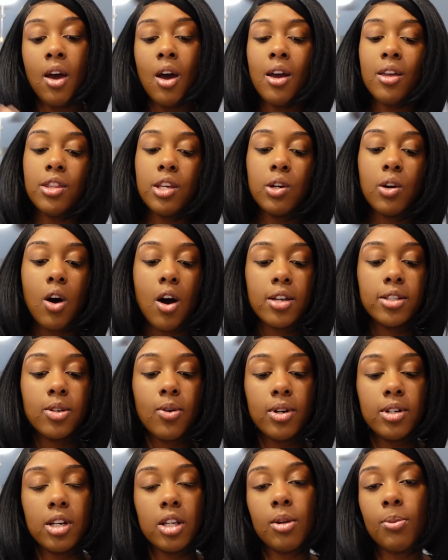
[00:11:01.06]
And then
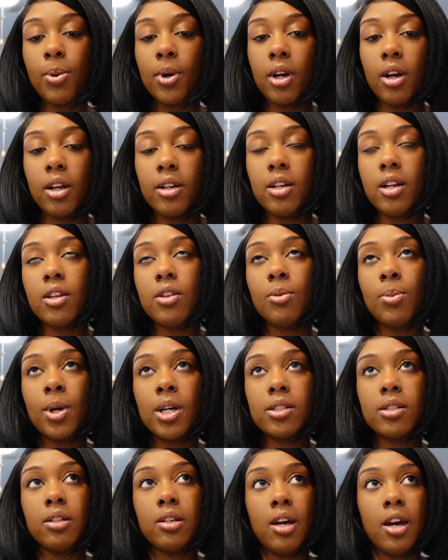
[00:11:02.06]
also another
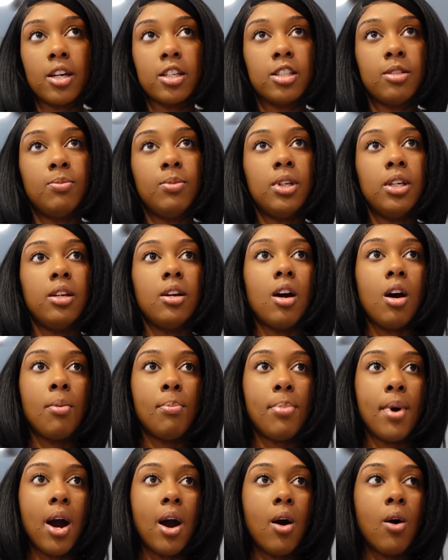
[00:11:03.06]
person asked me
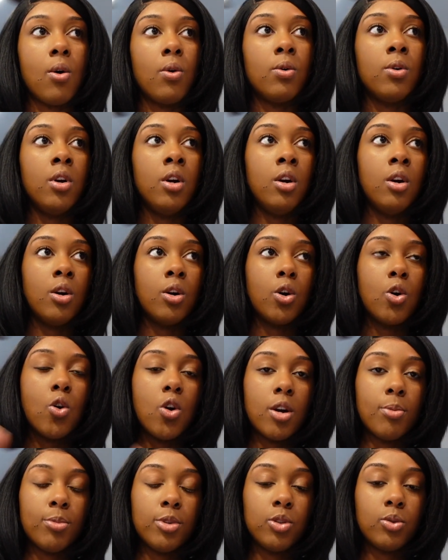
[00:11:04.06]
about
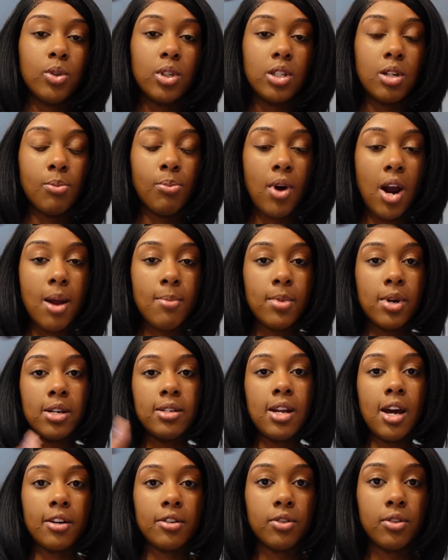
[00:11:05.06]
going between your primary
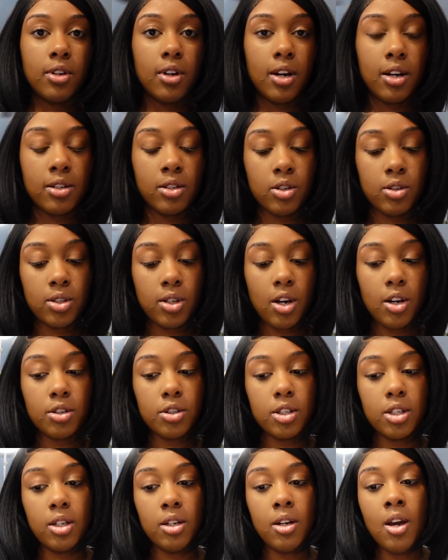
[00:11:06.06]
doctor and your
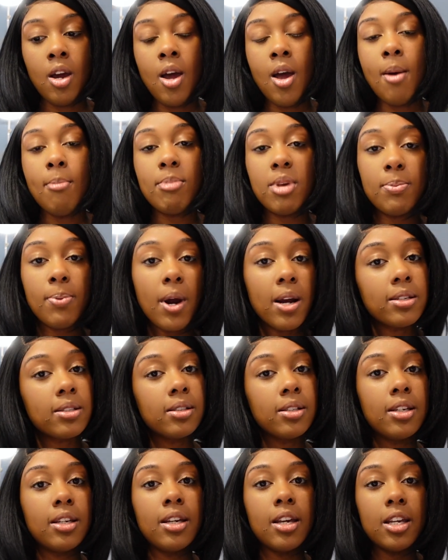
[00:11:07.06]
surgeon. Me
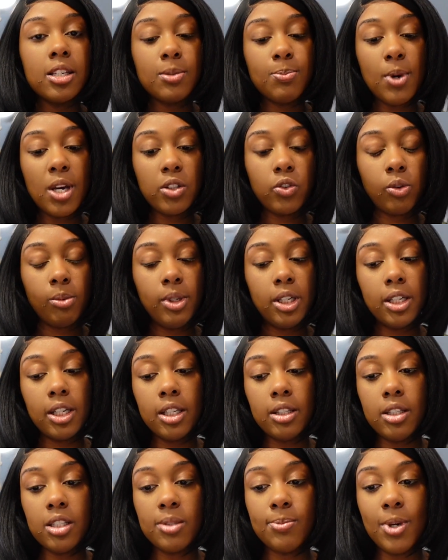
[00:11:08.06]
personally, it's best for me to
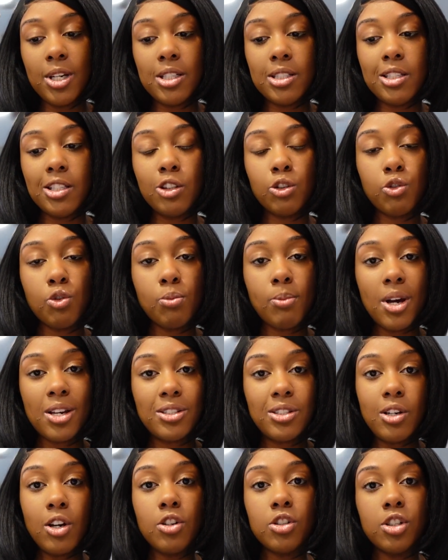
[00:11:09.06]
get this medicine through my
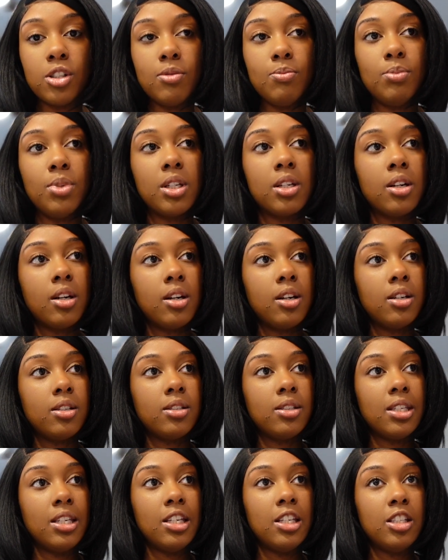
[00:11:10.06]
surgeon,
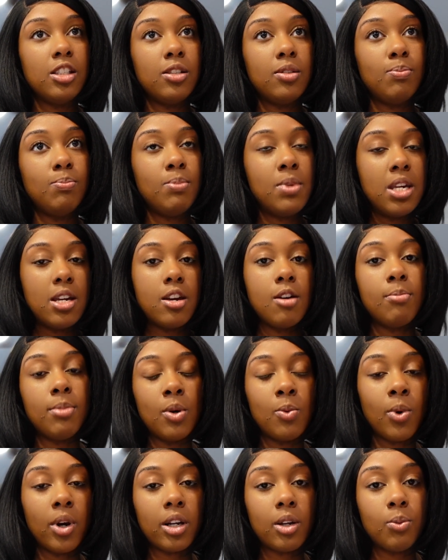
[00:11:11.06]
because me and him
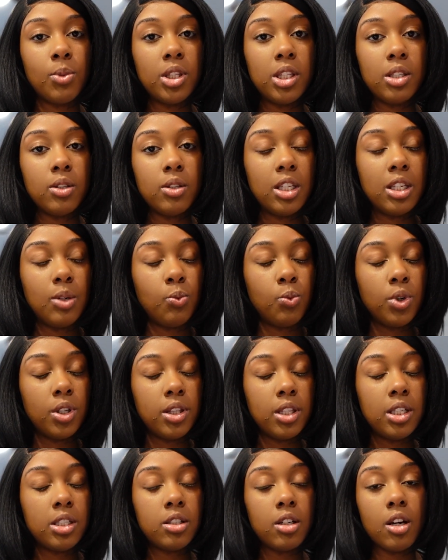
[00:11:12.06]
been working
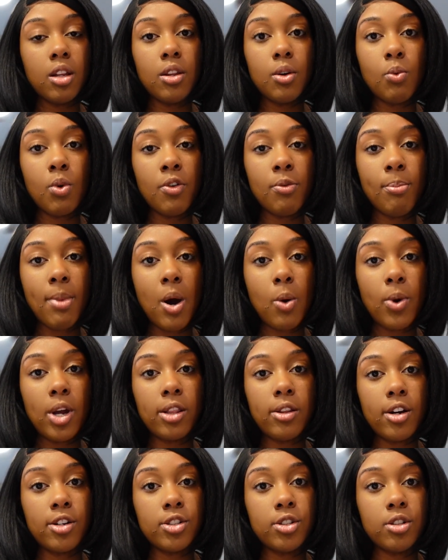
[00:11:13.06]
with each other with my
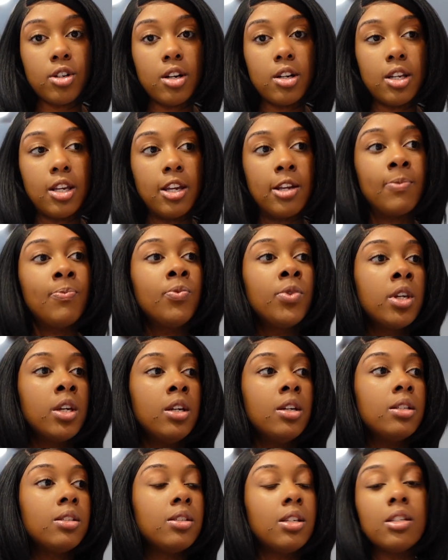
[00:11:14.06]
weight loss journey
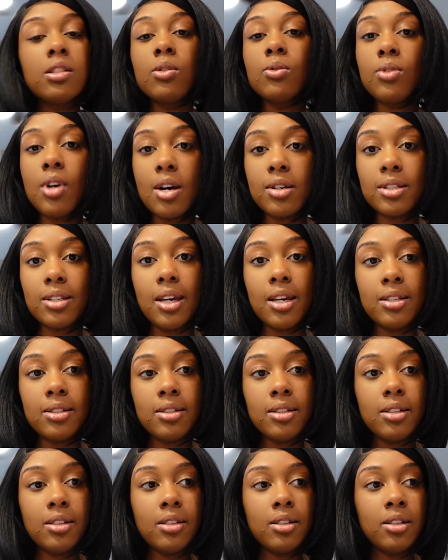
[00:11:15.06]
since
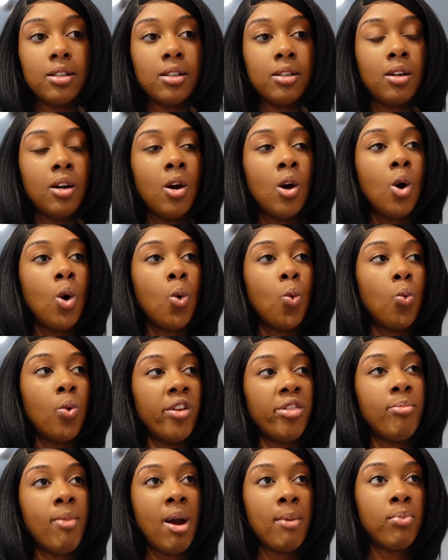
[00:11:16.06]
2018.
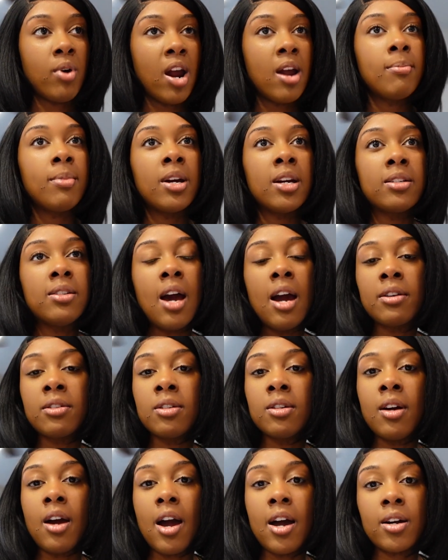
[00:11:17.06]
With my primary
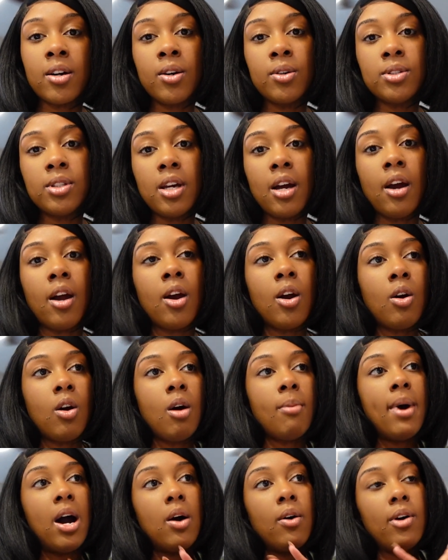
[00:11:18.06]
doctor, I go to her
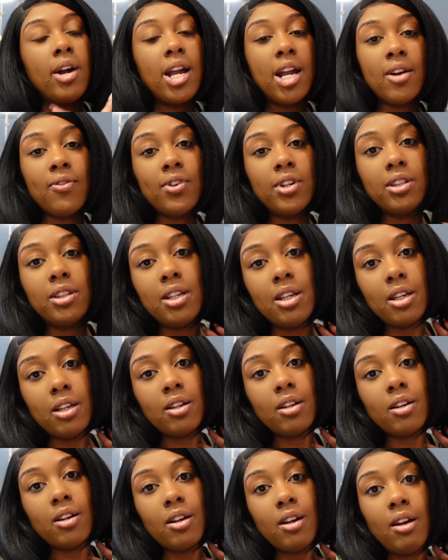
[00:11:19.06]
about
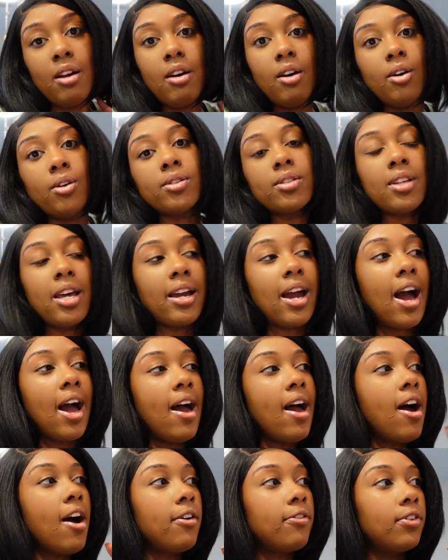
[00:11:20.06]
everything else. Like, I
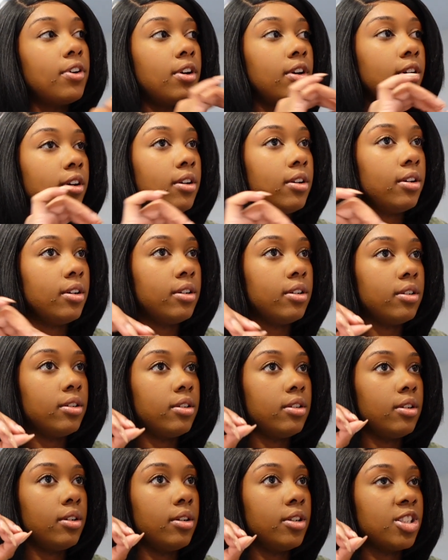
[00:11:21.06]
have
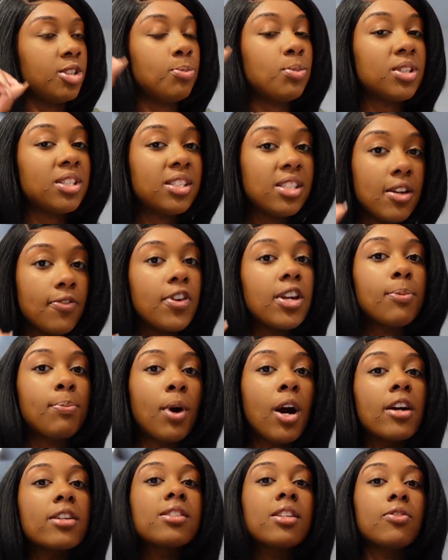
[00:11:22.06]
a specific
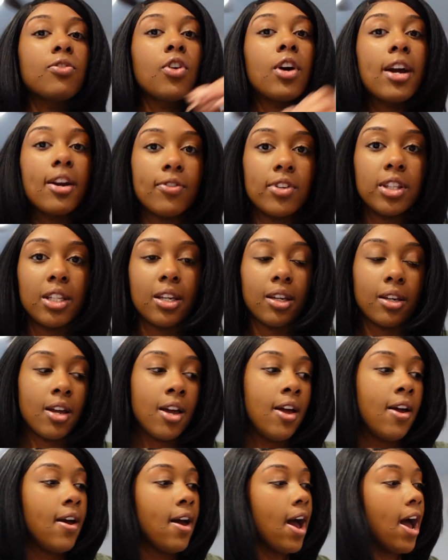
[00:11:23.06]
person for everything.
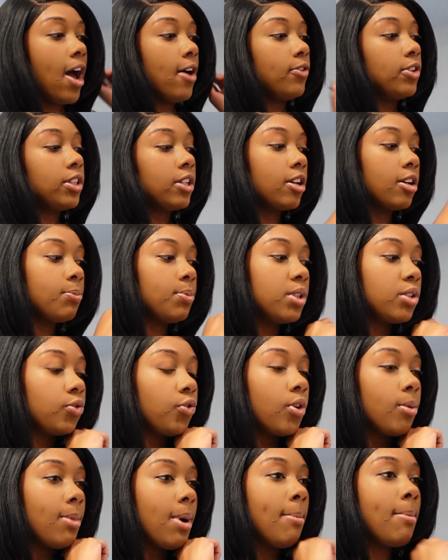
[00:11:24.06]
I have a therapist
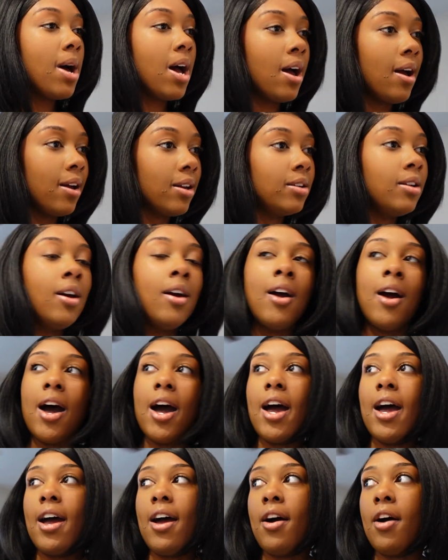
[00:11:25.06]
for my mind.
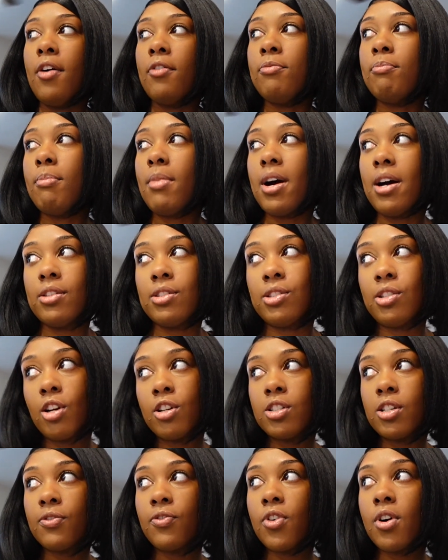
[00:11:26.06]
I have my
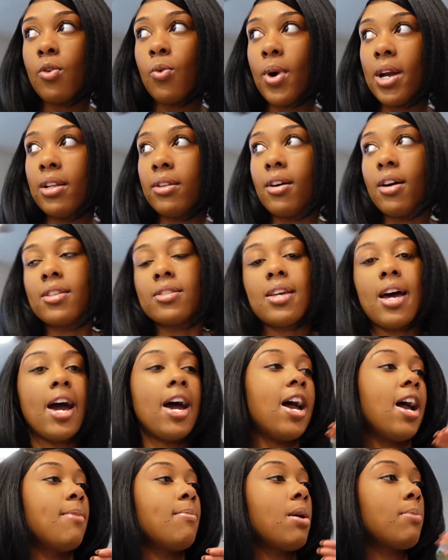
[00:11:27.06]
surgeon for weight loss. I
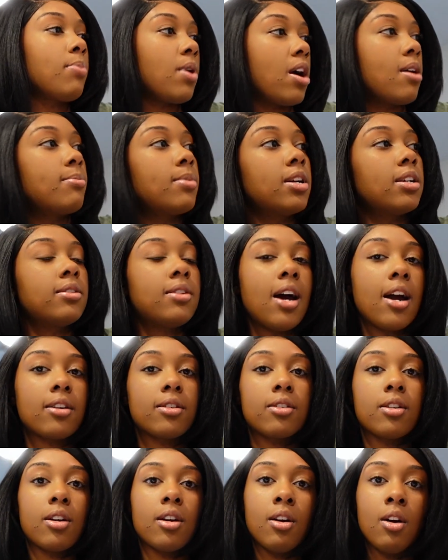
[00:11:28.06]
have my primary
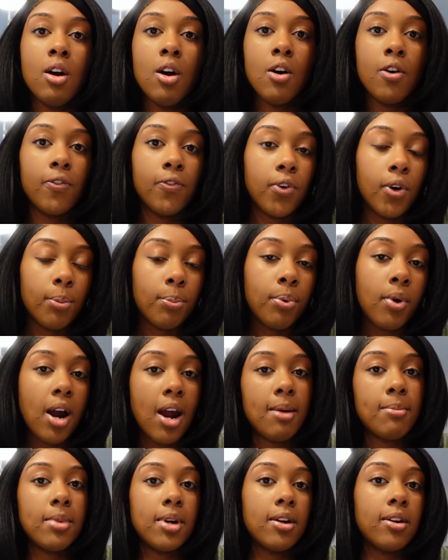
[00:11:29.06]
doctor for
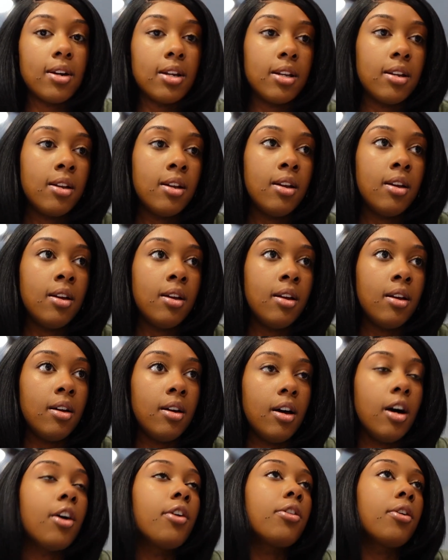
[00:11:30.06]

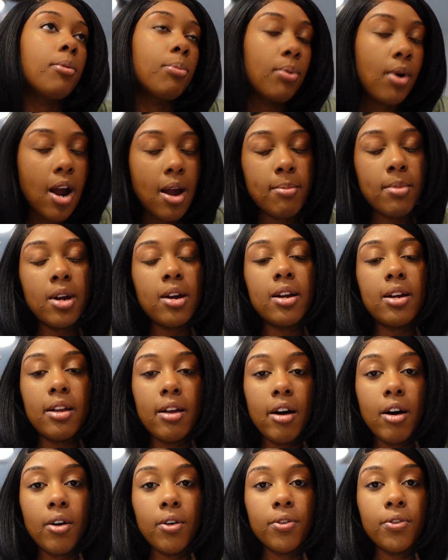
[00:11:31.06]
other primary
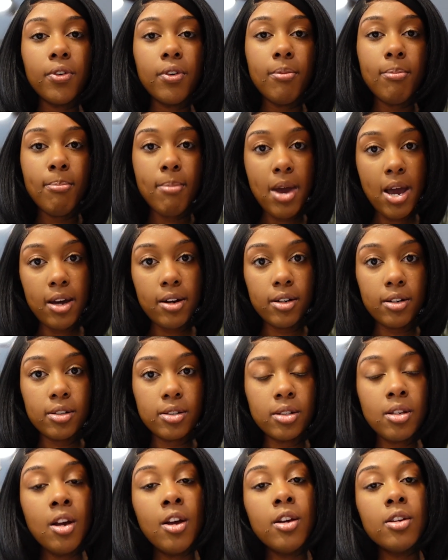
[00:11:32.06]
health
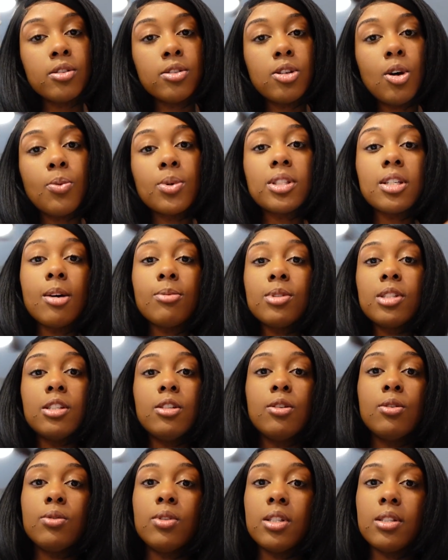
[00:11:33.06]
matters. So it's up to
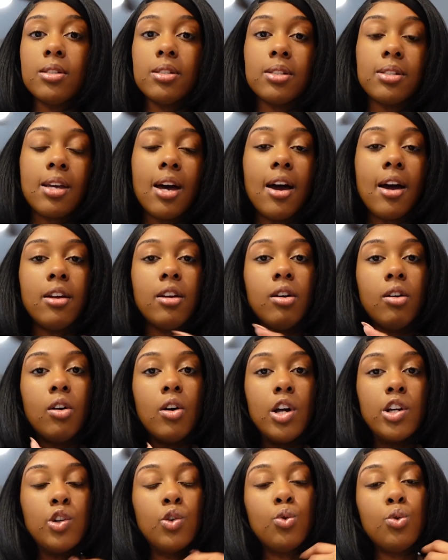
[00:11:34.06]
you to decide
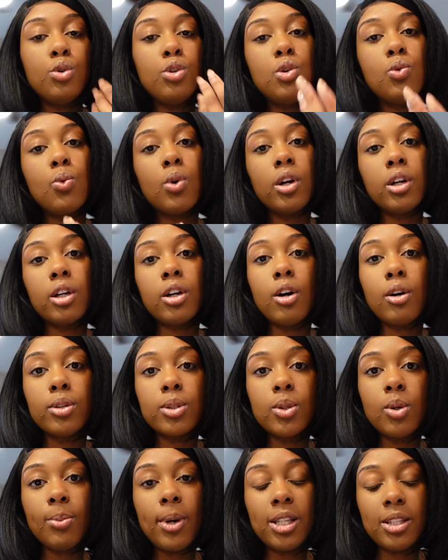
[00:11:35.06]
on who you want to go
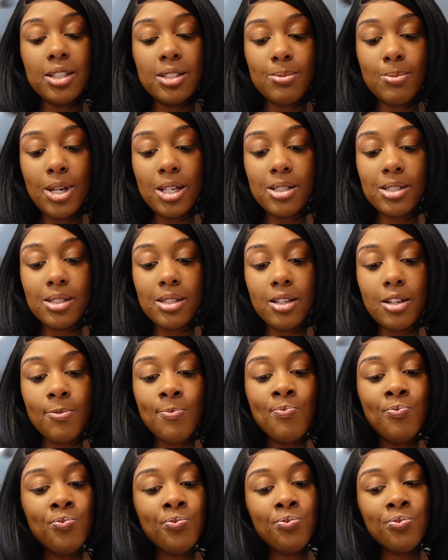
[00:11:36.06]
to about this
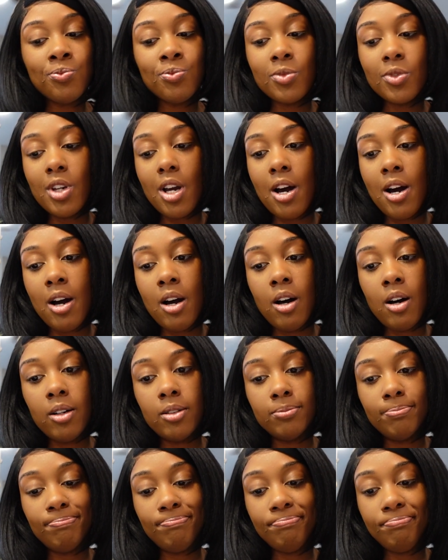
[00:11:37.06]
medicine.
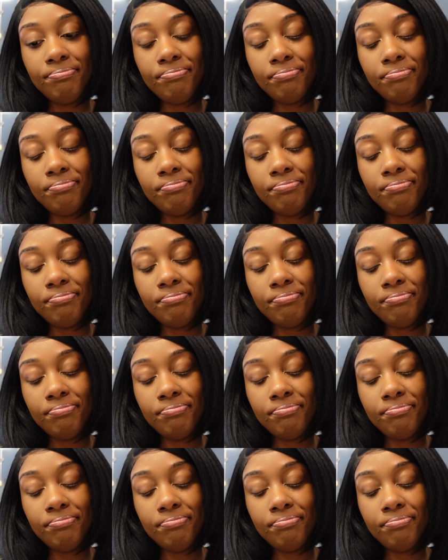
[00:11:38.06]
Yeah.